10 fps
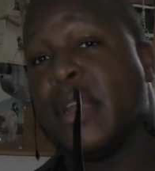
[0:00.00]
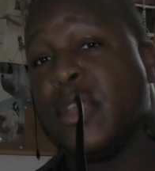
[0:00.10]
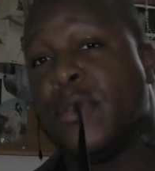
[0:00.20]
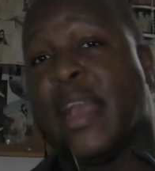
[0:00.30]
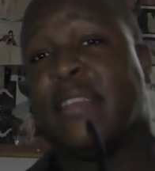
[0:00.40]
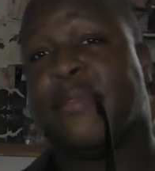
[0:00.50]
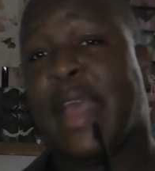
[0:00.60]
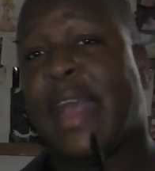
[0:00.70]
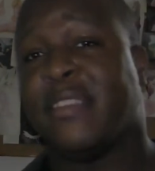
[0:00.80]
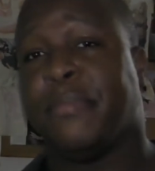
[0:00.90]
you guys have
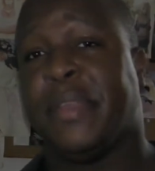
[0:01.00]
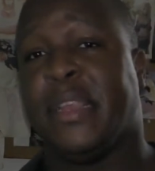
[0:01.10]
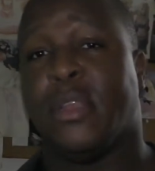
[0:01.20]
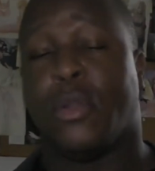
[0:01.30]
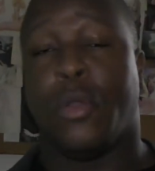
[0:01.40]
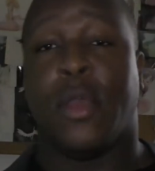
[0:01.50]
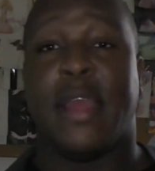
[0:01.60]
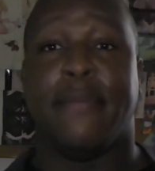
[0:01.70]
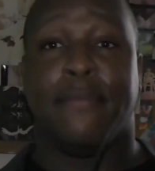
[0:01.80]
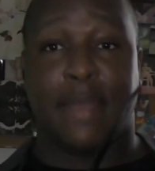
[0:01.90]
asked me, or
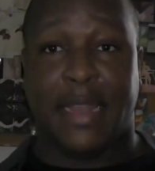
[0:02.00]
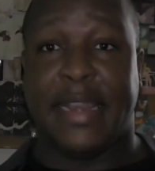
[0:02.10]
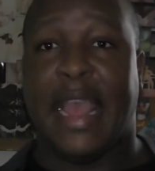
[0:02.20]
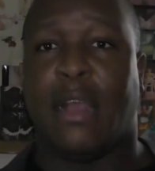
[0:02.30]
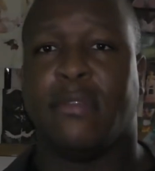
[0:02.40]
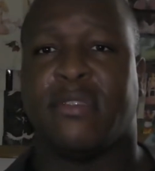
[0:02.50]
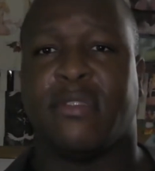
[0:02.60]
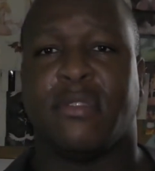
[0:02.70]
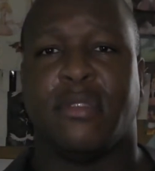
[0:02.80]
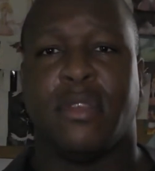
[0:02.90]
I've
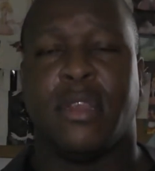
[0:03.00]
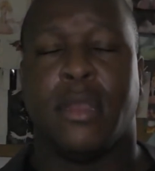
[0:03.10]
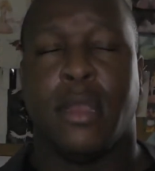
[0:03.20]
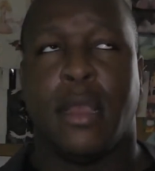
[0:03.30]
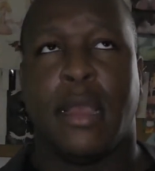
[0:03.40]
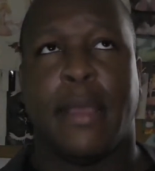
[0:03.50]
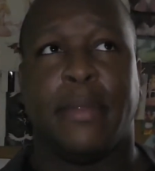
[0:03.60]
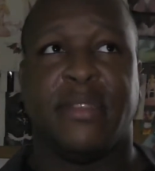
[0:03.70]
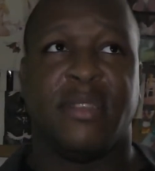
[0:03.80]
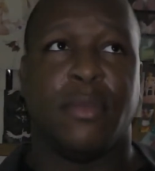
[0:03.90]
announced, I
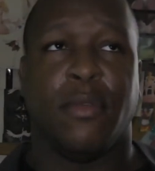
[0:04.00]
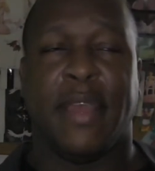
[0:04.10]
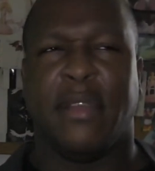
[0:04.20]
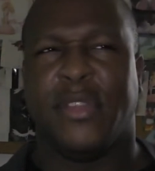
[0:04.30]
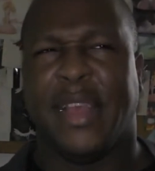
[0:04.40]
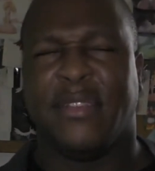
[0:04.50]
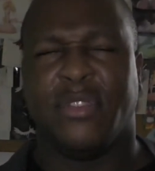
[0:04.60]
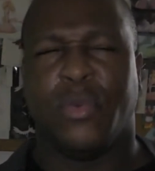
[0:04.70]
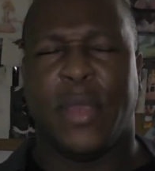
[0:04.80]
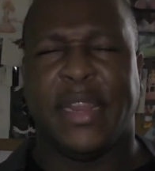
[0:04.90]
believe somewhere around
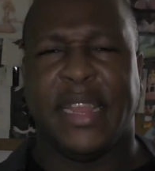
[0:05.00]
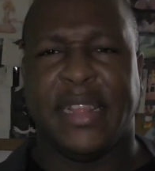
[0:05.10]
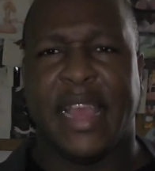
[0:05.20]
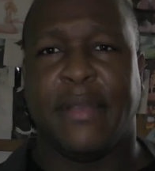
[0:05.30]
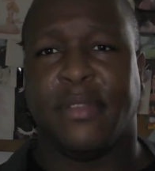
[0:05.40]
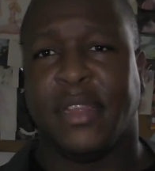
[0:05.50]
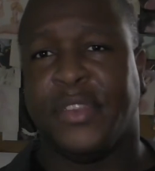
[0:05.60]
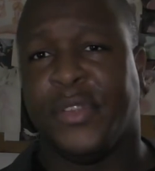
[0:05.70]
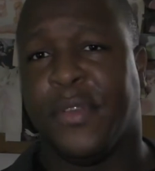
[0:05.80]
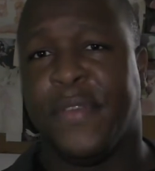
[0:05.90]
2020, that I was going
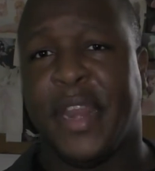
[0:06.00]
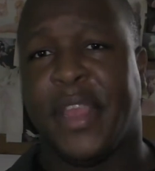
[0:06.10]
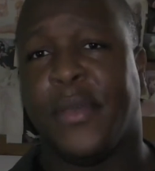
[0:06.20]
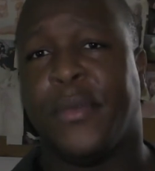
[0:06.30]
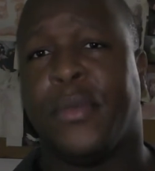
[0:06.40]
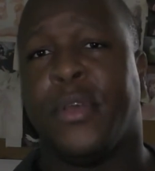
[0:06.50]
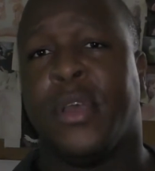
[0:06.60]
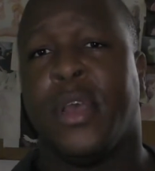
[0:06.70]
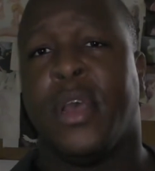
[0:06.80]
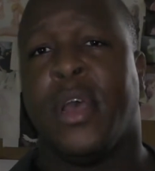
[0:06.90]
to do a video
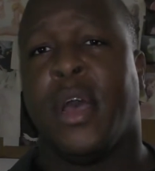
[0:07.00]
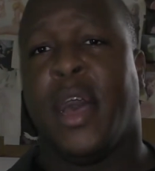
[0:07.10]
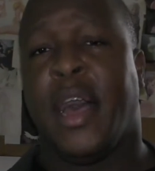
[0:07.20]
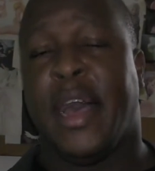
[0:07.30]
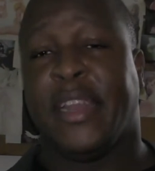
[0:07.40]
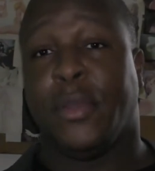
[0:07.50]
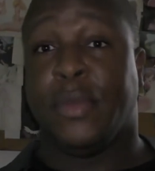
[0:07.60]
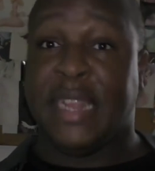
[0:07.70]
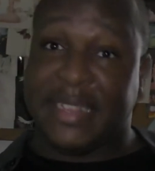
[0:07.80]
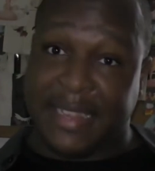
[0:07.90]
on
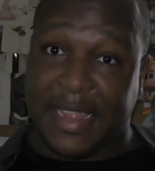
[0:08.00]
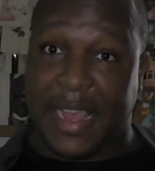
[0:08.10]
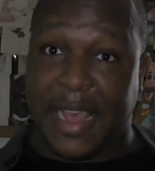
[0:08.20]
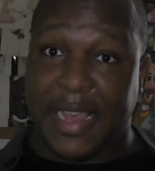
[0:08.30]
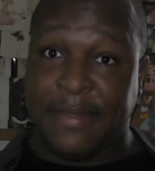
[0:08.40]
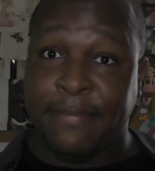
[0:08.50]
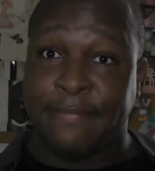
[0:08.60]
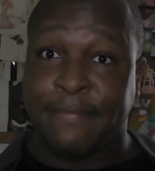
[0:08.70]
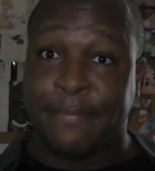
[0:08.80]
Onision.